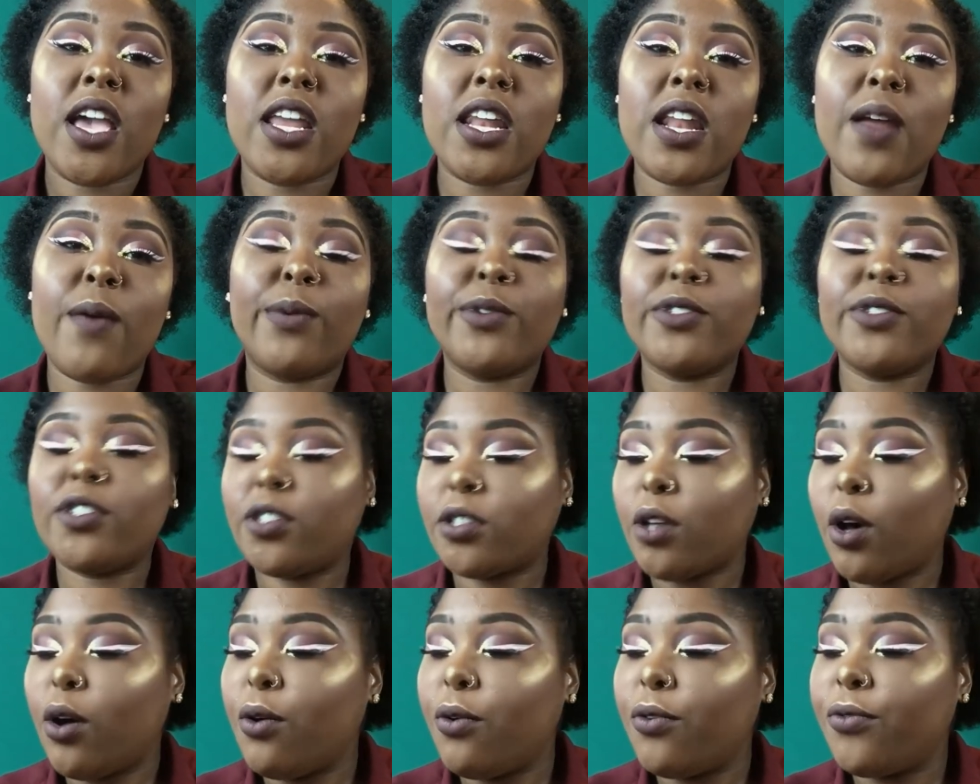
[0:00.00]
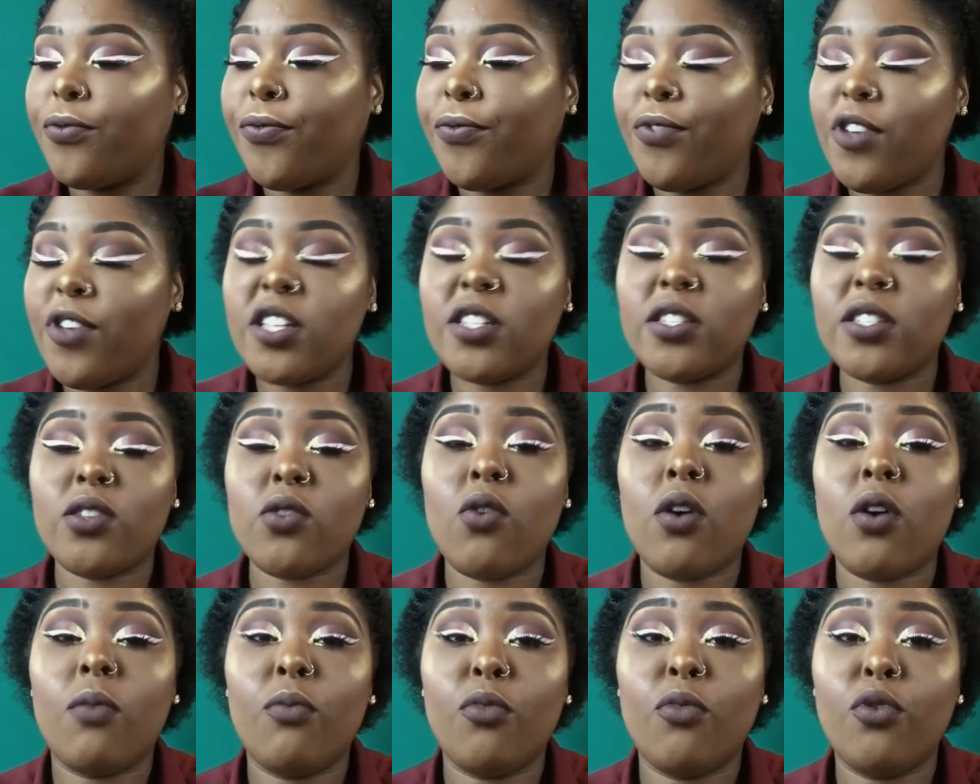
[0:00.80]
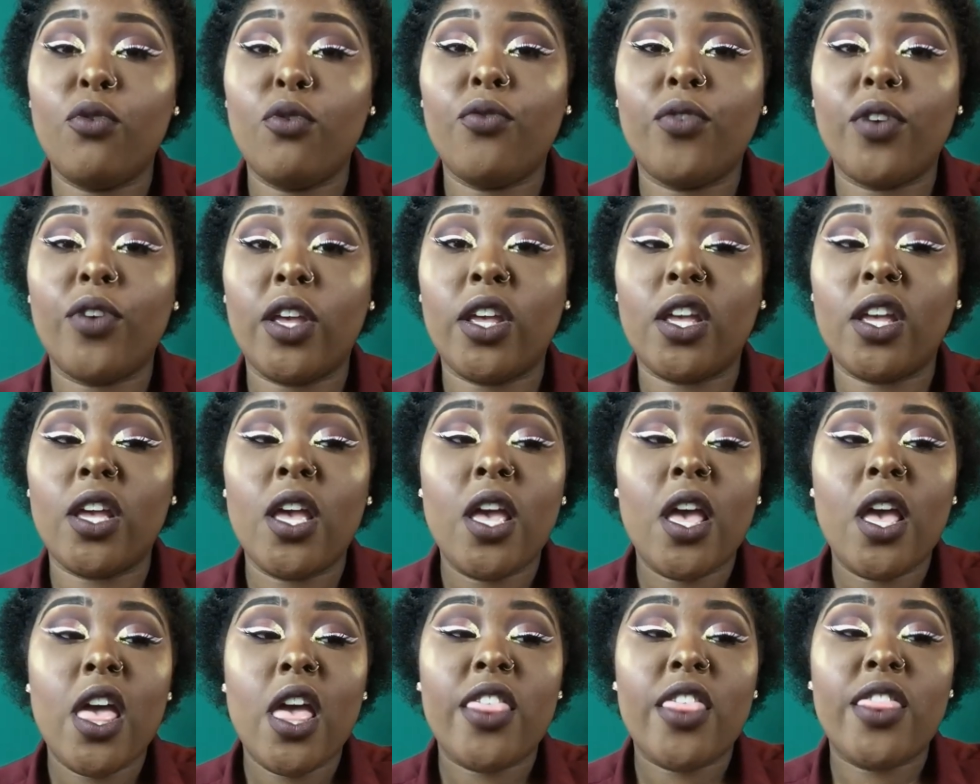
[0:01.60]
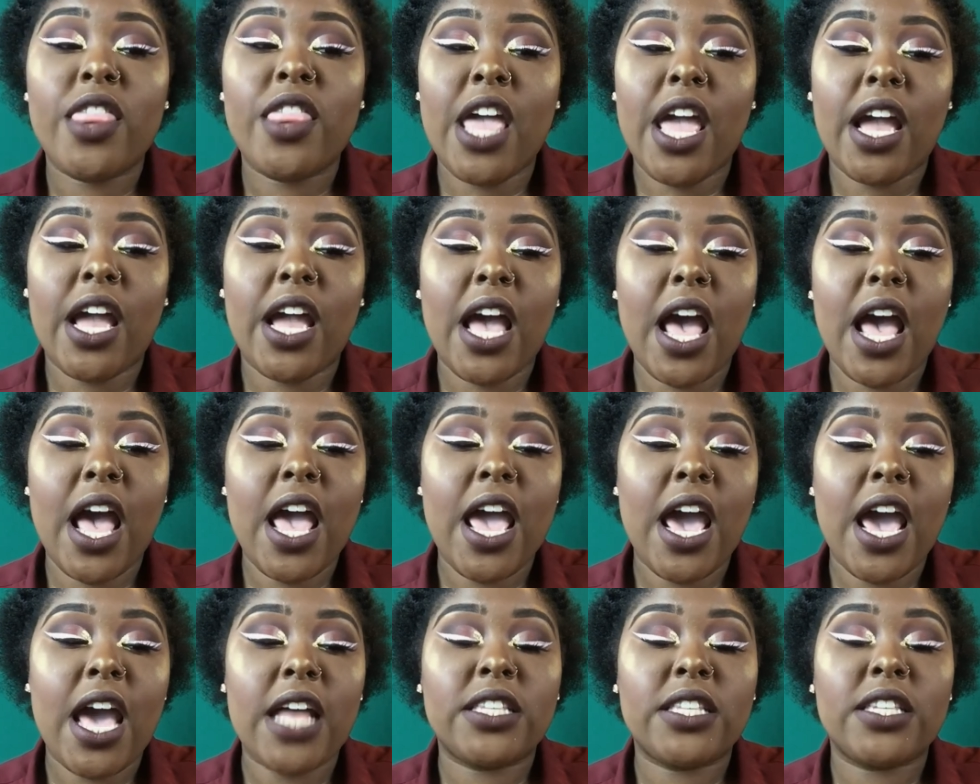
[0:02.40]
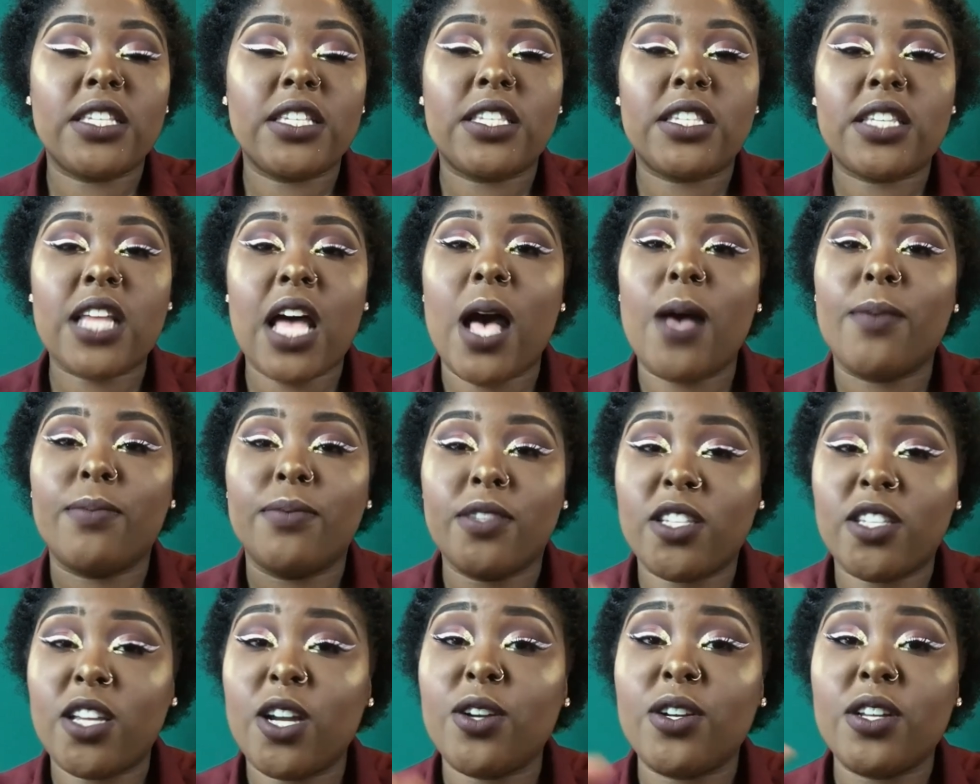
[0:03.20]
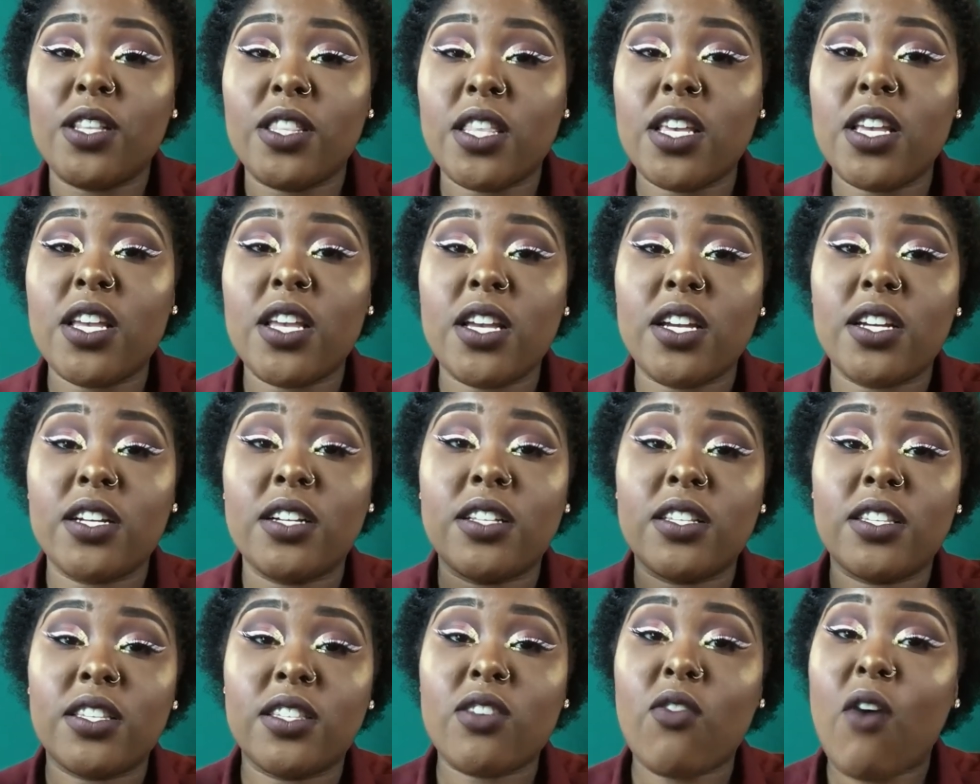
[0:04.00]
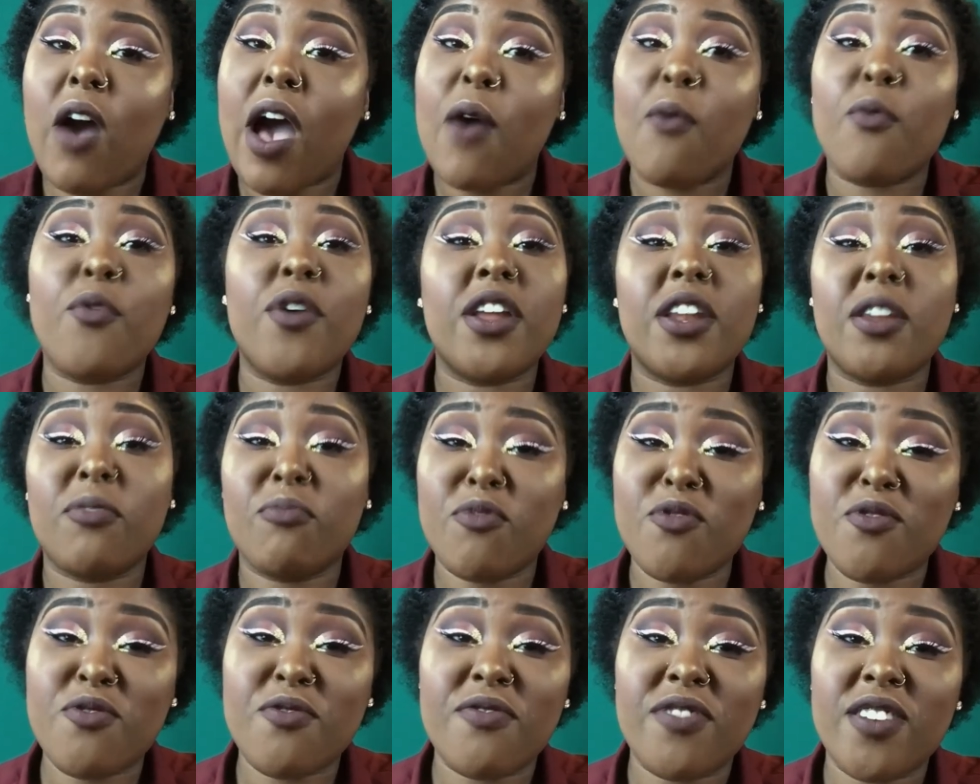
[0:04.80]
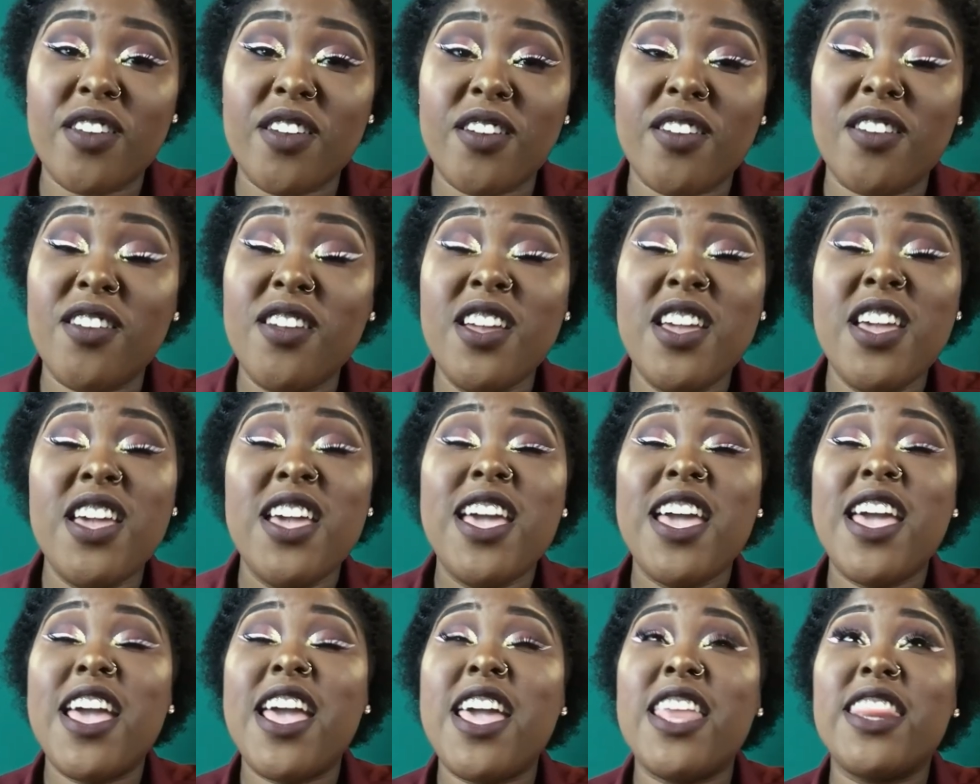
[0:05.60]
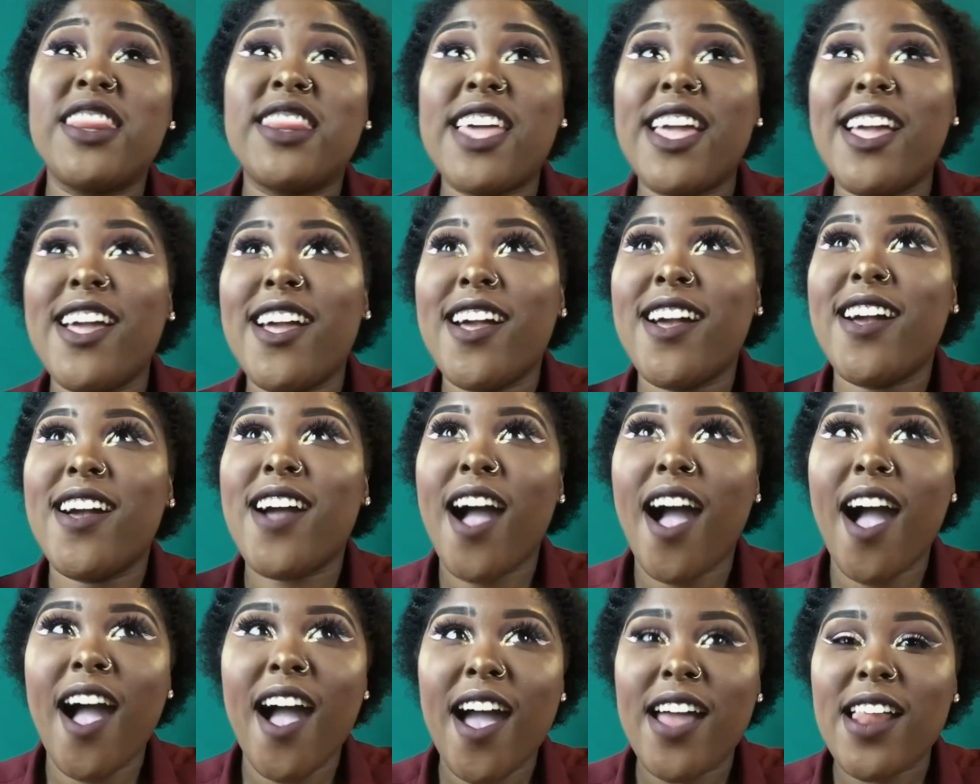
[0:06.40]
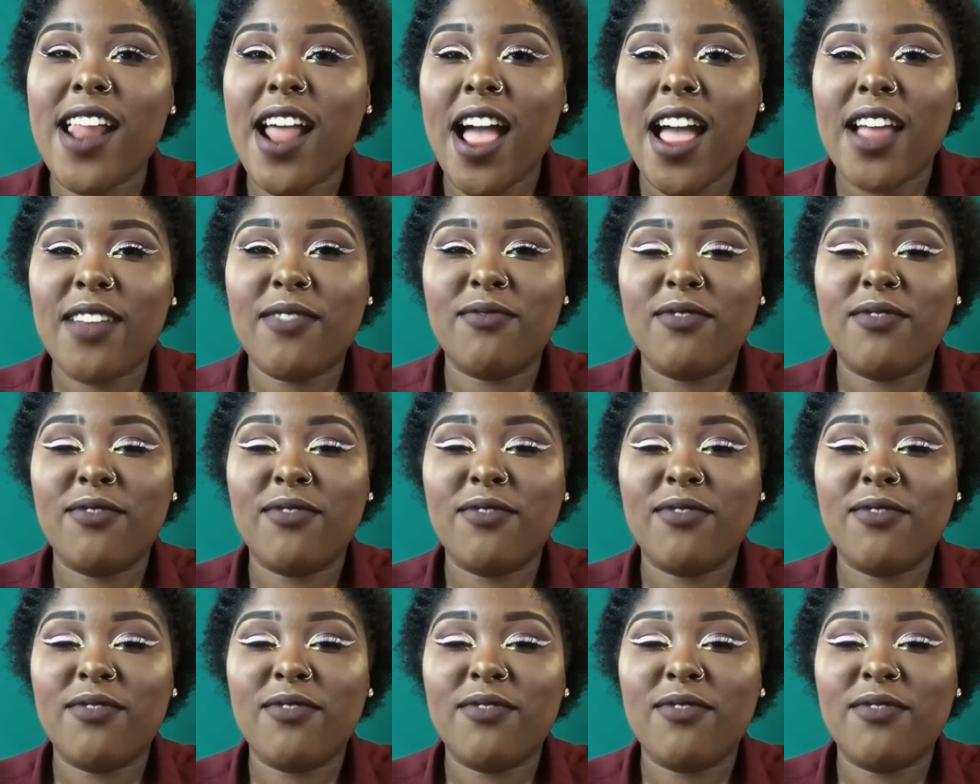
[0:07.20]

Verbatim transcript: And I was so fixed on moving that God had to stop certain things so I wouldn't move there. And thank God